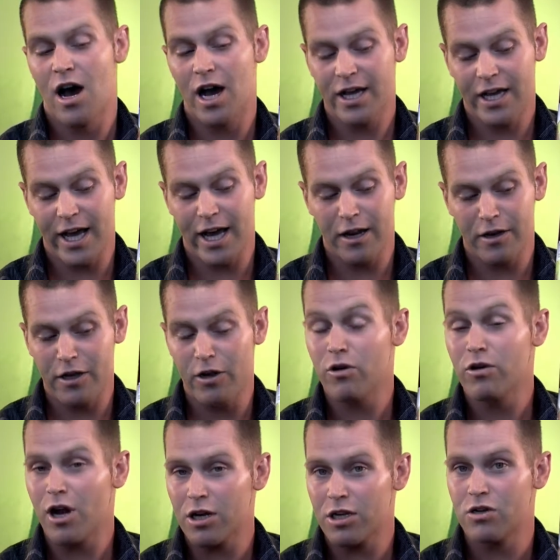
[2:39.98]
Again,
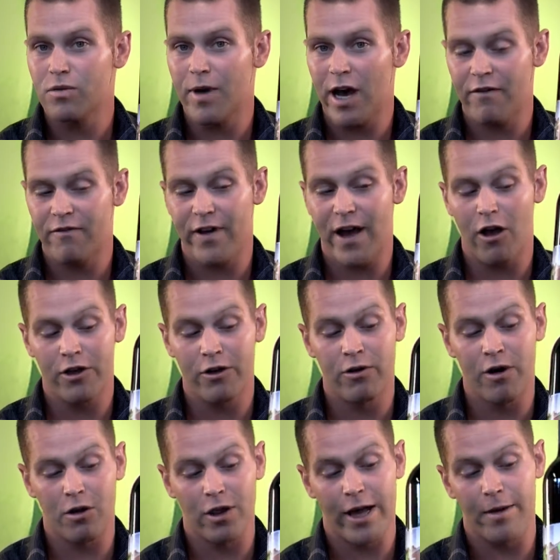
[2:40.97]
not too bad value.
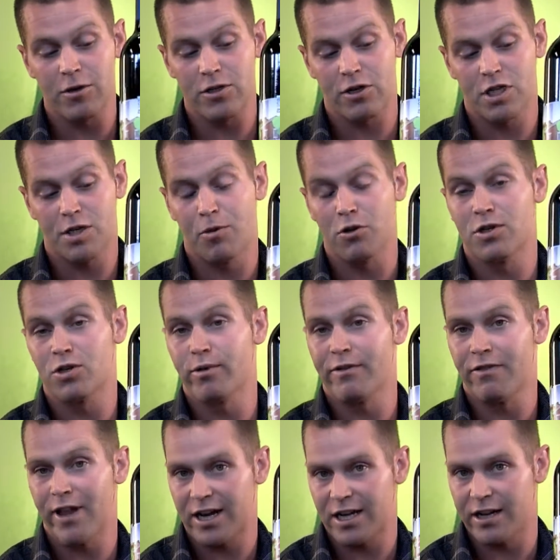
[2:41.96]
Our labels are supposed to
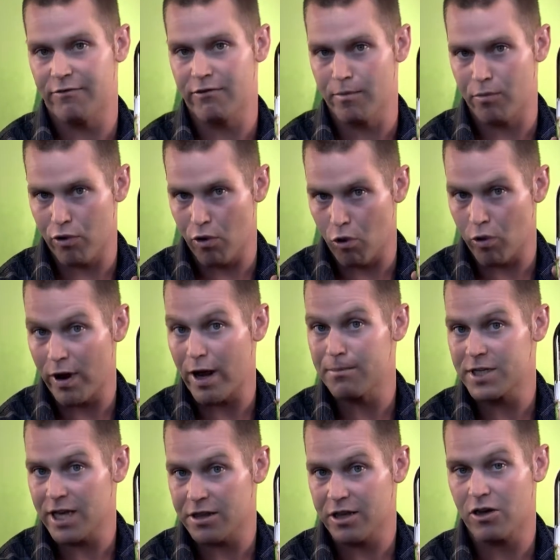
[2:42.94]
reflect different
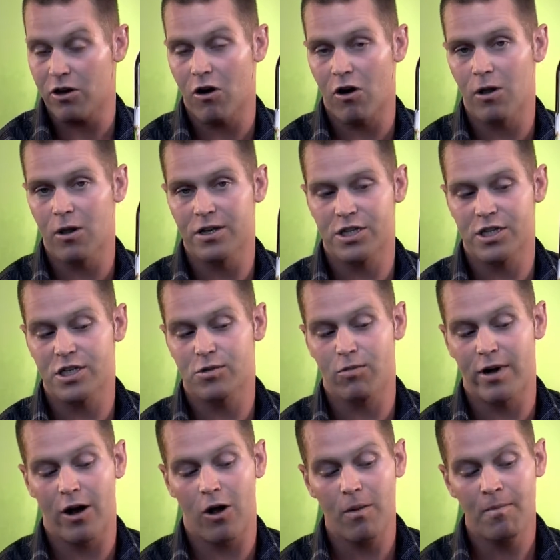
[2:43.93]
programs at the college as
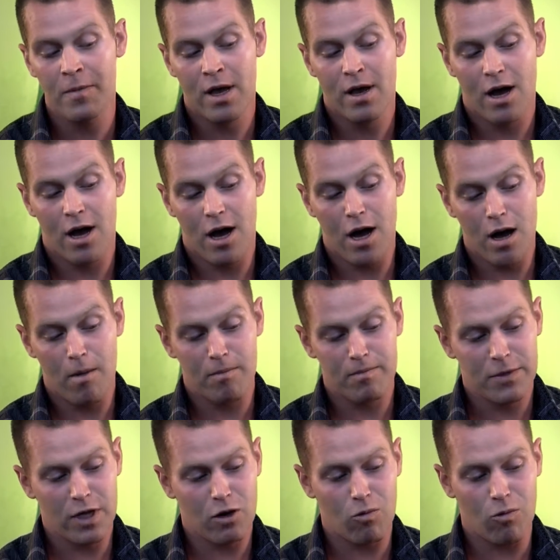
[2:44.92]
well.
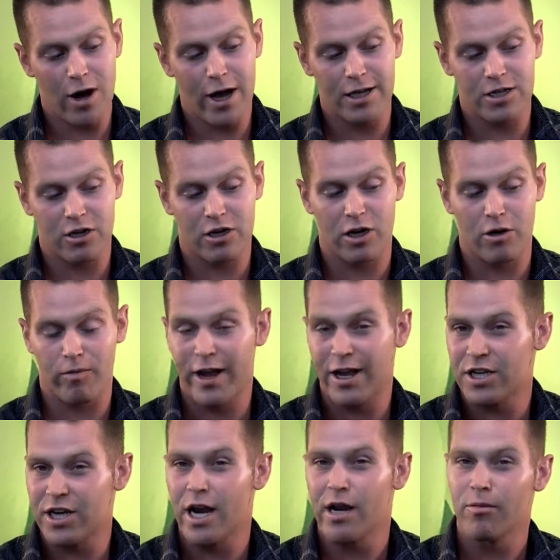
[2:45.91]
Wines are going to
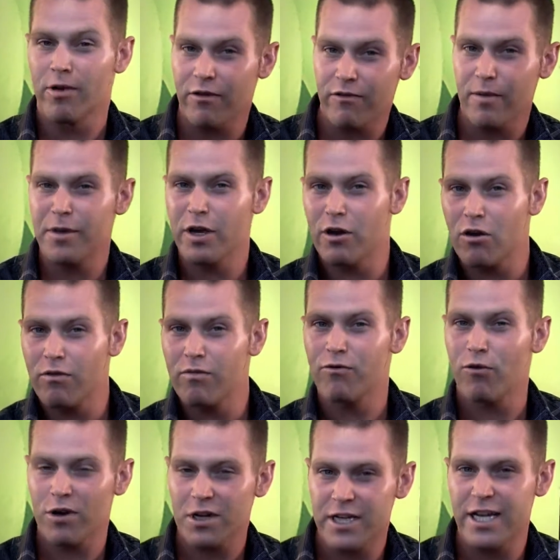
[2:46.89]
range anywhere from,
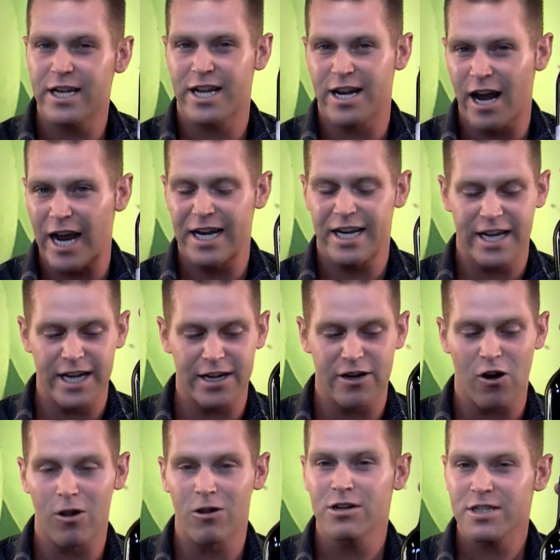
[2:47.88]
$14 to
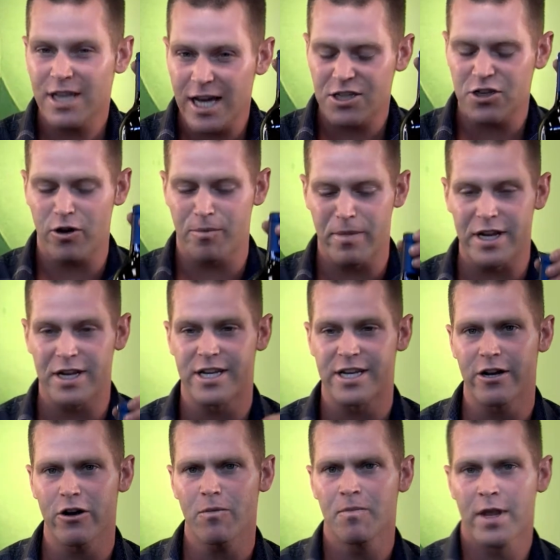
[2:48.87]
$19. That's our
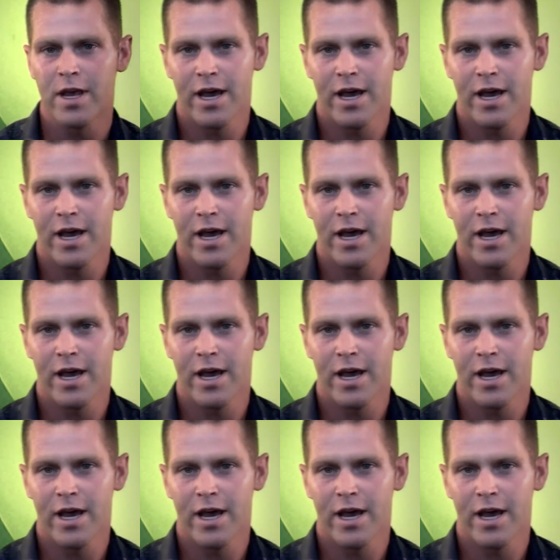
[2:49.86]
mid-tier.